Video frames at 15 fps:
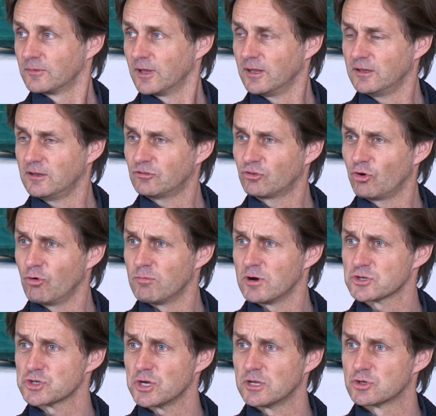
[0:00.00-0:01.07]
And he so
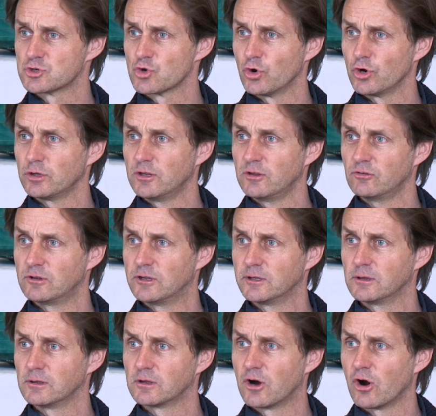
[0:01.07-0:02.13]
much enjoyed his
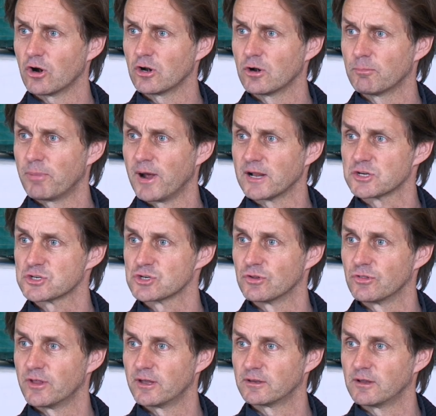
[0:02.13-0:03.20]
little garden patch
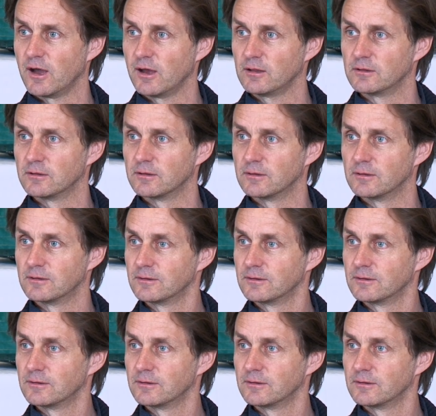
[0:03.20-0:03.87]
on that island.